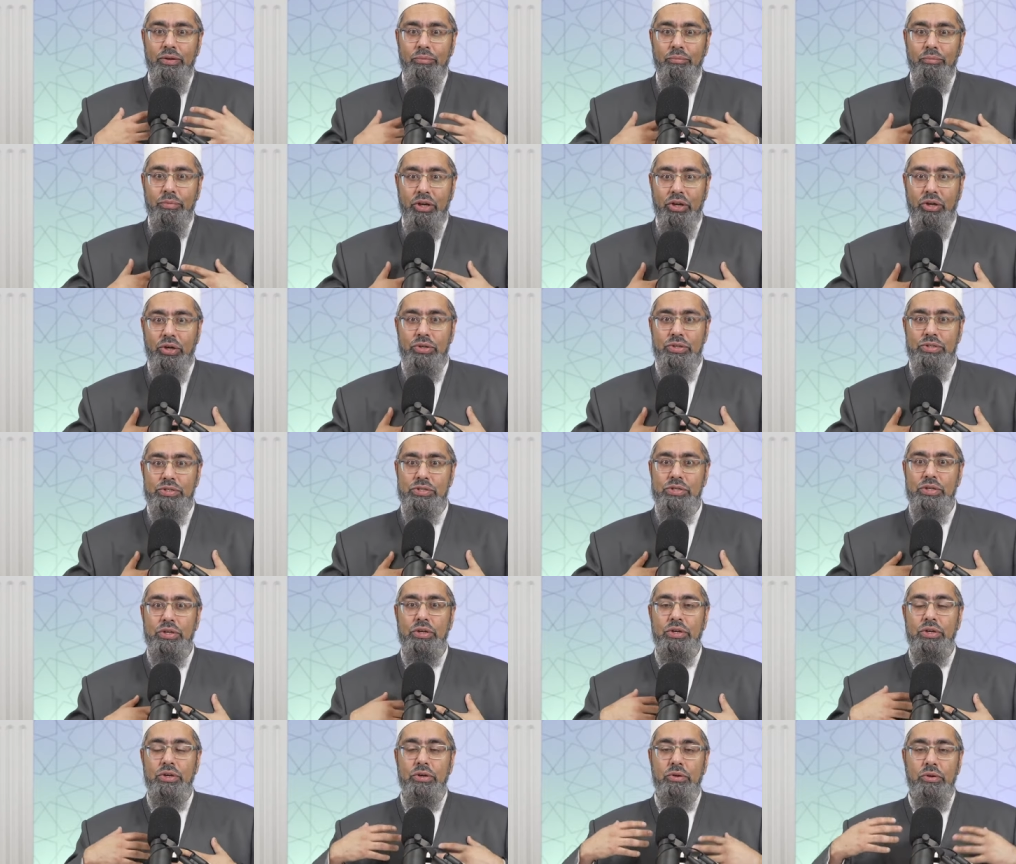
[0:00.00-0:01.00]
because
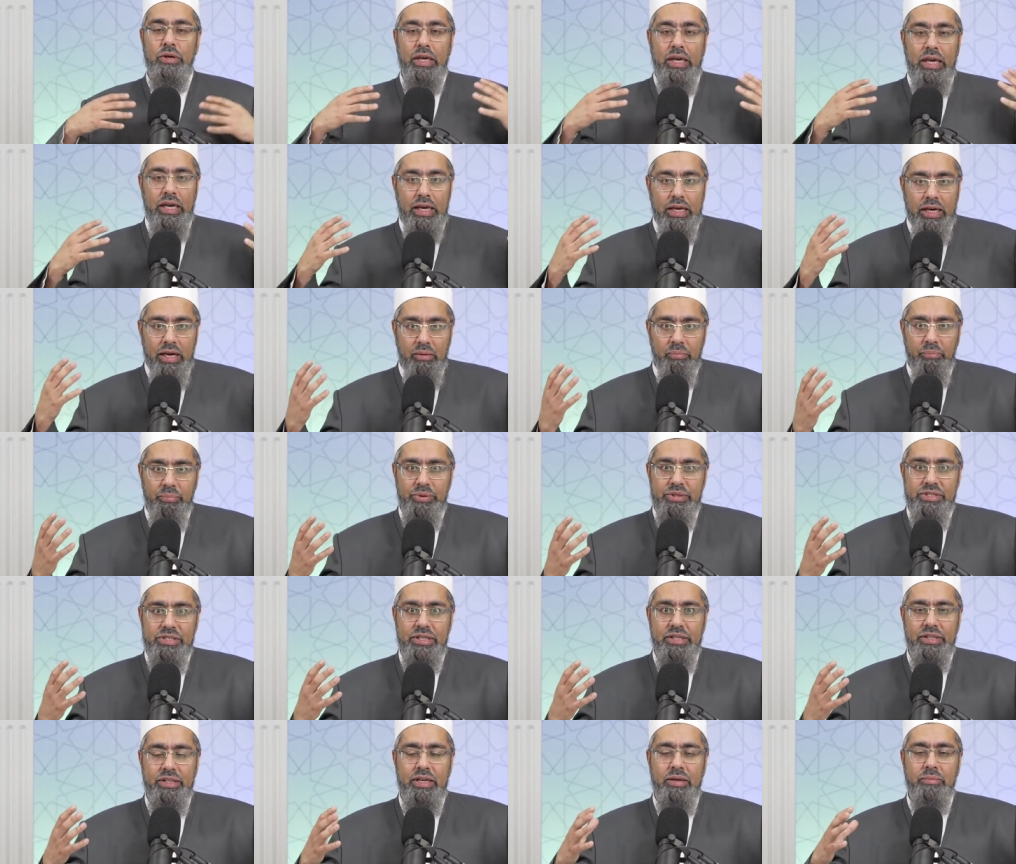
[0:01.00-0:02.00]

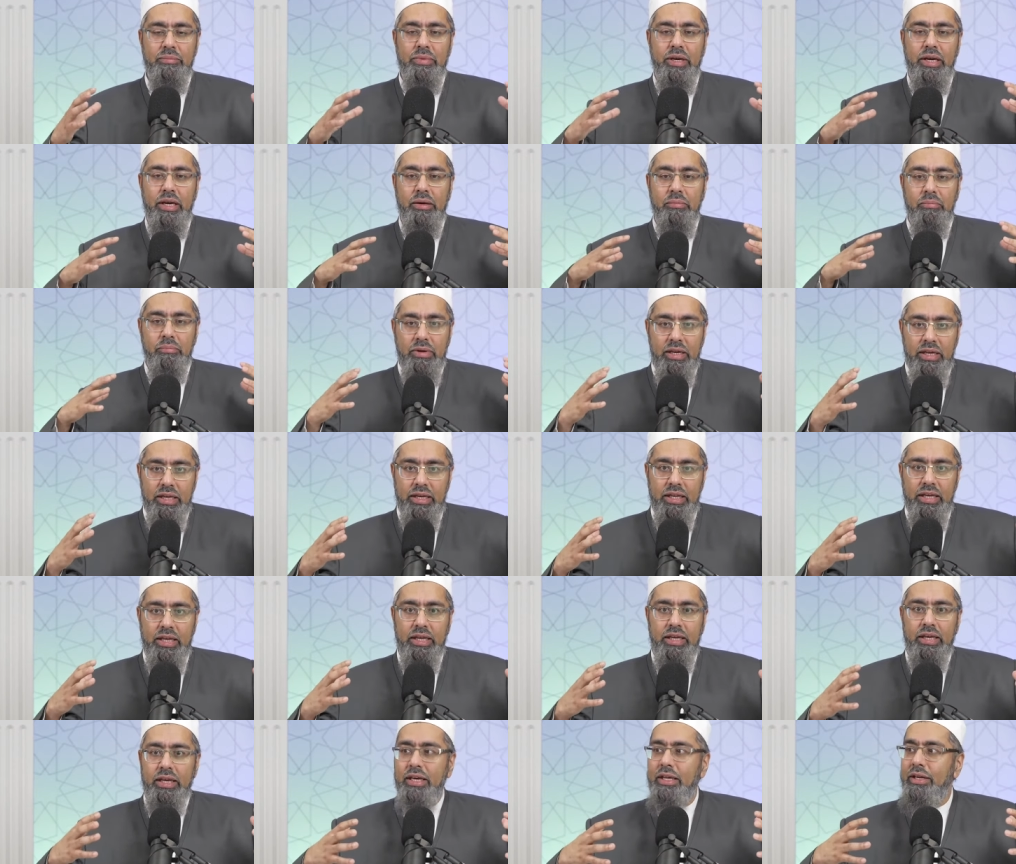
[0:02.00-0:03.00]
encompassing them in
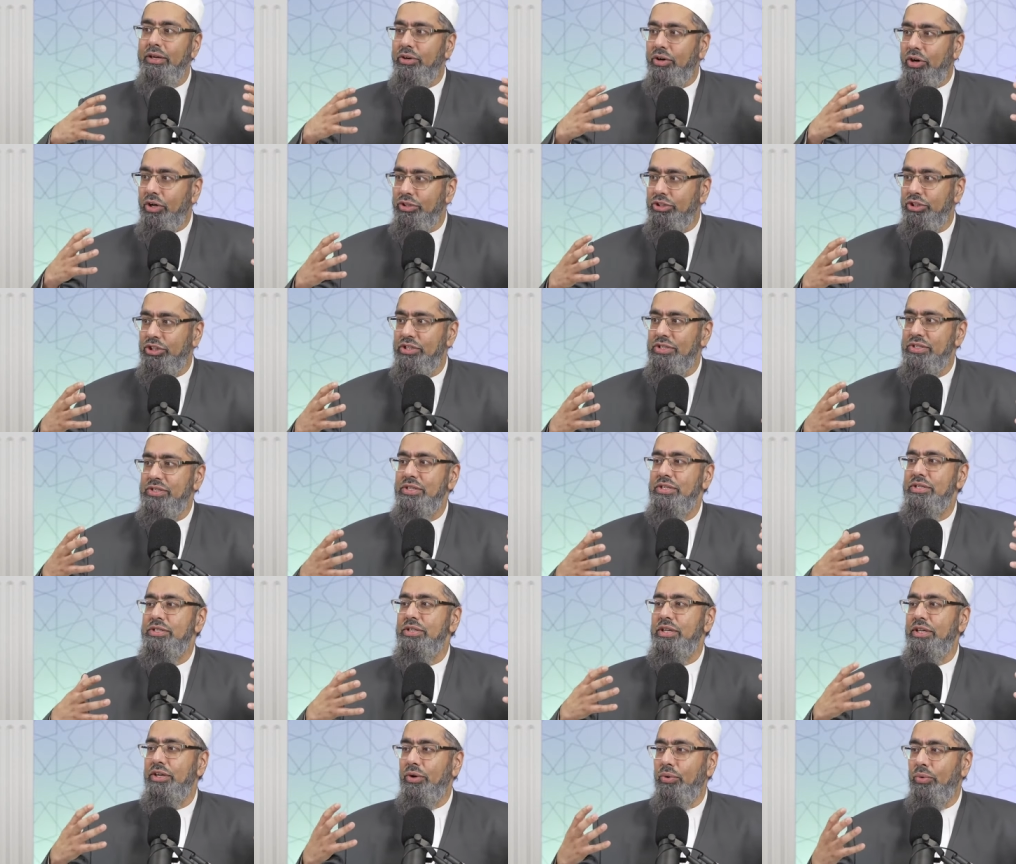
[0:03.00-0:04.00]
meaning, in consciousness,
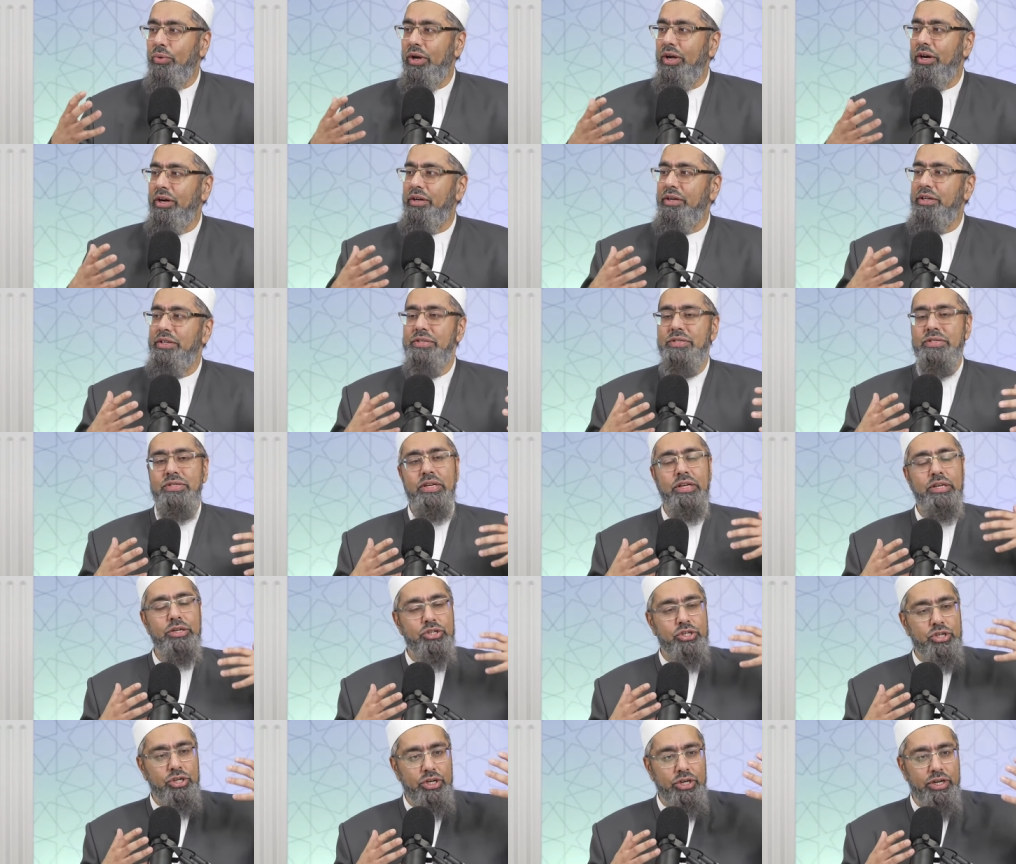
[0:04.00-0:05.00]
in awareness, in
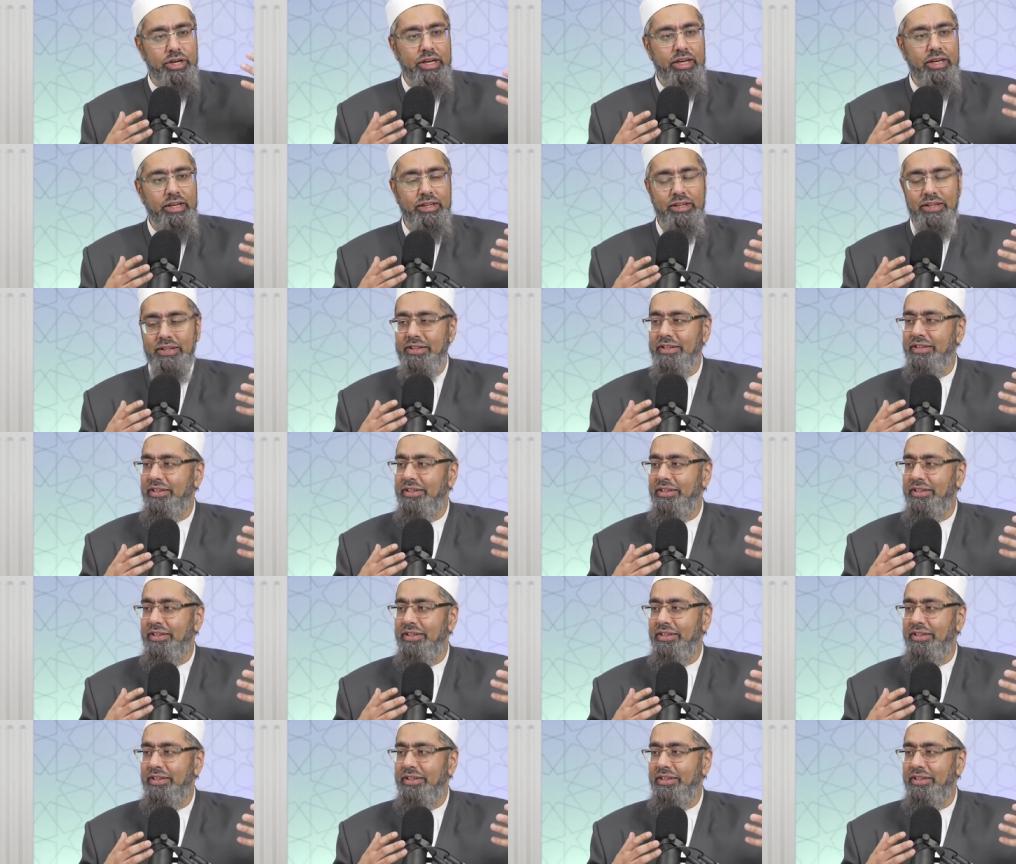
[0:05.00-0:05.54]
turning